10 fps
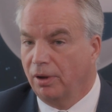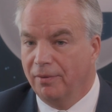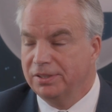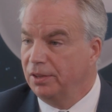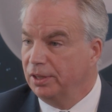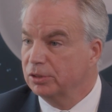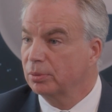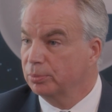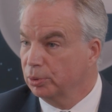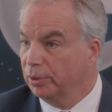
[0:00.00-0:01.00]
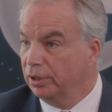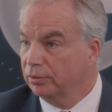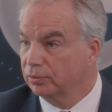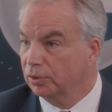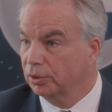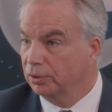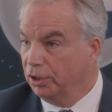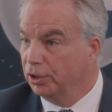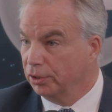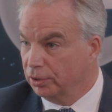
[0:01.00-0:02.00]
obviously things were brewing for
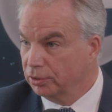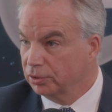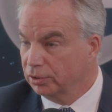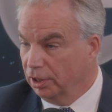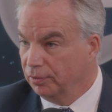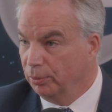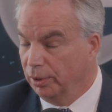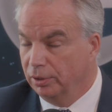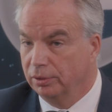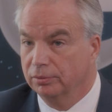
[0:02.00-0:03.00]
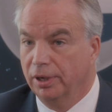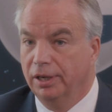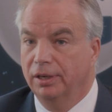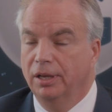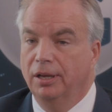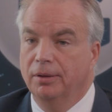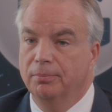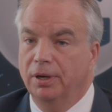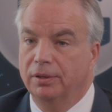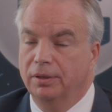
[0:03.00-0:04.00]
years, if you will, right?
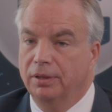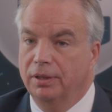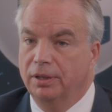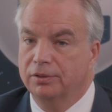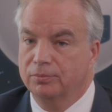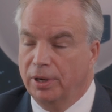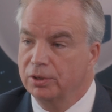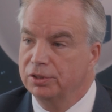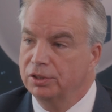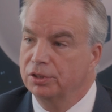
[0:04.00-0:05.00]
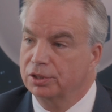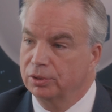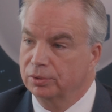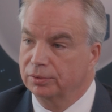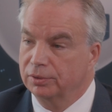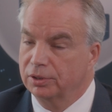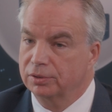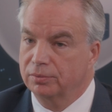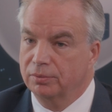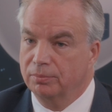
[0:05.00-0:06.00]
But it's rare disease in children,
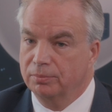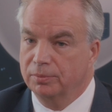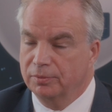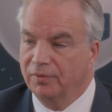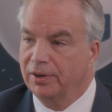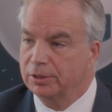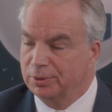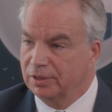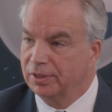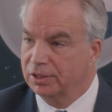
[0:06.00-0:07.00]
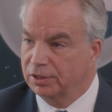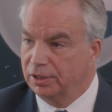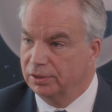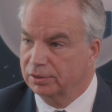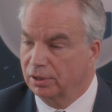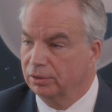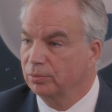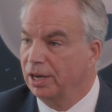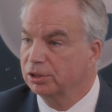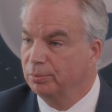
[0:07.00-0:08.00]
this very specific disease called
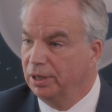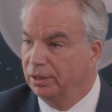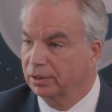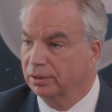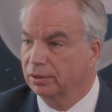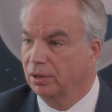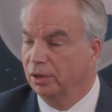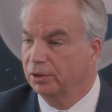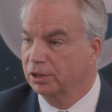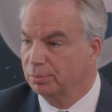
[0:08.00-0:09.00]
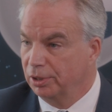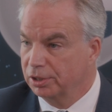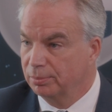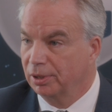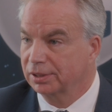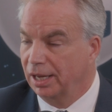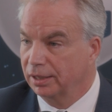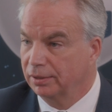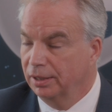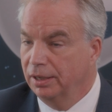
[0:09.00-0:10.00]
rhizomelic chondrodysplasia
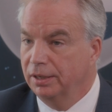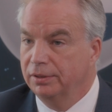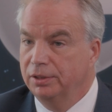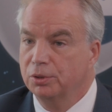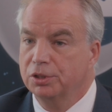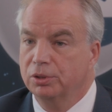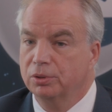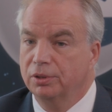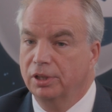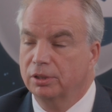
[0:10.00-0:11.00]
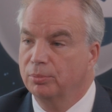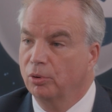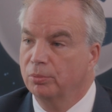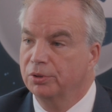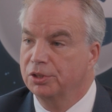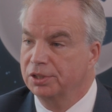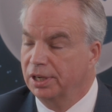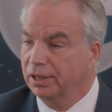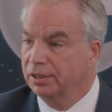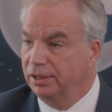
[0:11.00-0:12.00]
punctata. These are children that are born with a
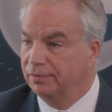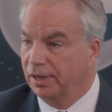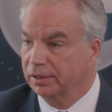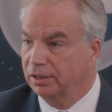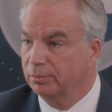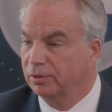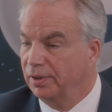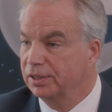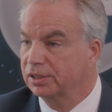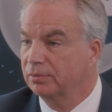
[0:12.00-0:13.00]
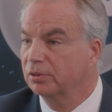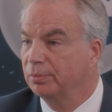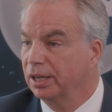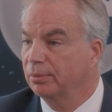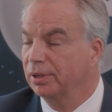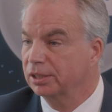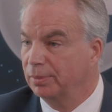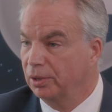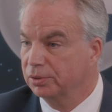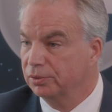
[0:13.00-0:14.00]
genetic defect that prevents them from making
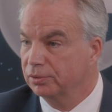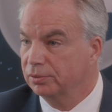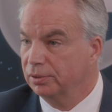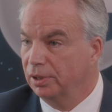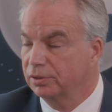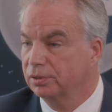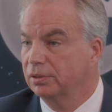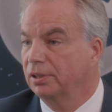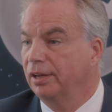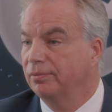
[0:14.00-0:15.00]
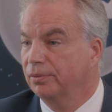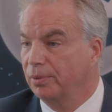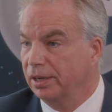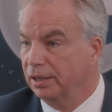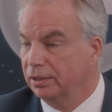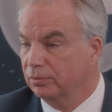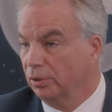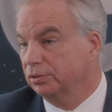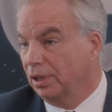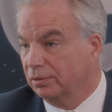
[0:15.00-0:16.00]
plasmalogens. It's life-threatening.
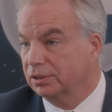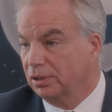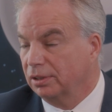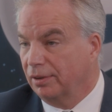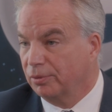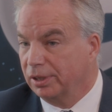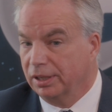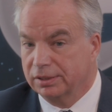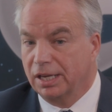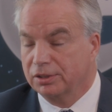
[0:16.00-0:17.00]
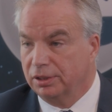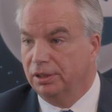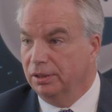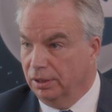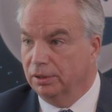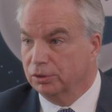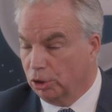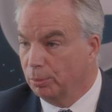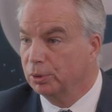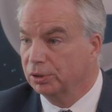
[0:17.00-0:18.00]
Well, it's not life-threatening. It's actually
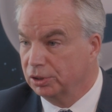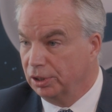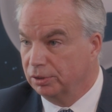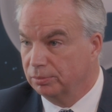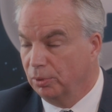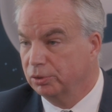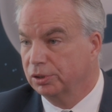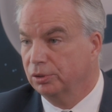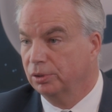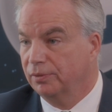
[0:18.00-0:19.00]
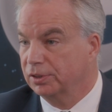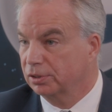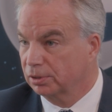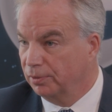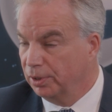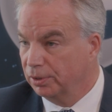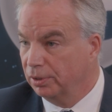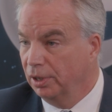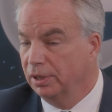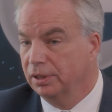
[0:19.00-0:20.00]
terminal disease. Most children, if it's a
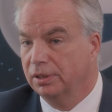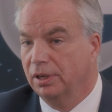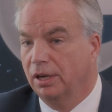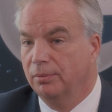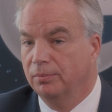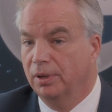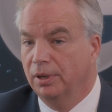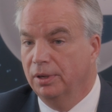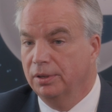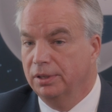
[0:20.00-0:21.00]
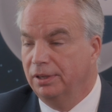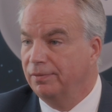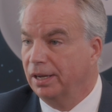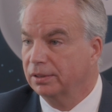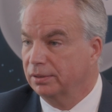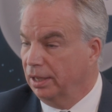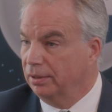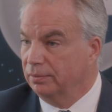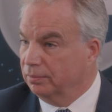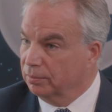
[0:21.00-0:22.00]
severe um, defect,
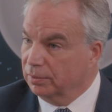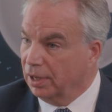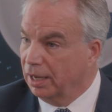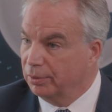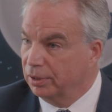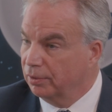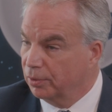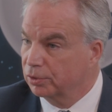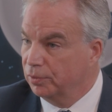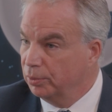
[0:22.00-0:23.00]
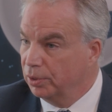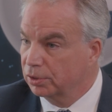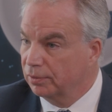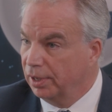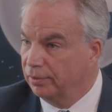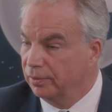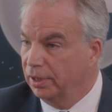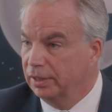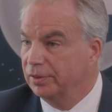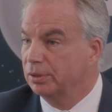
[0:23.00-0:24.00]
they die within the first few years of life.
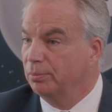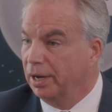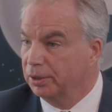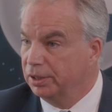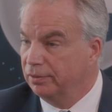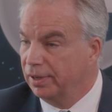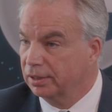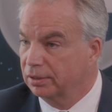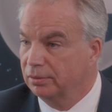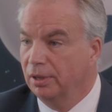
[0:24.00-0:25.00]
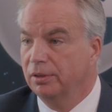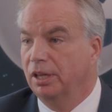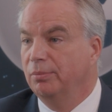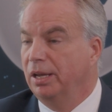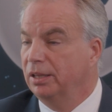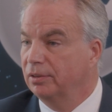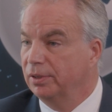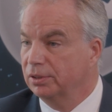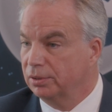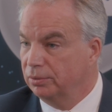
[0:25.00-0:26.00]
If it's a minor defect, they may live
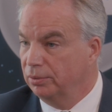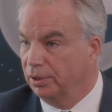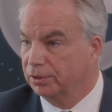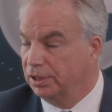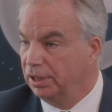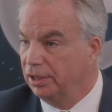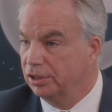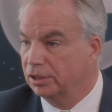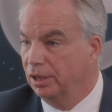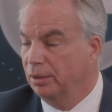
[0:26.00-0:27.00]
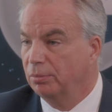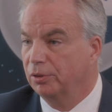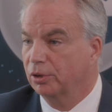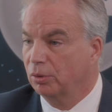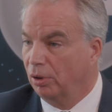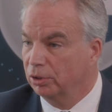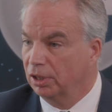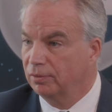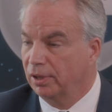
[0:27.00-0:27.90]
into their teens, but their quality of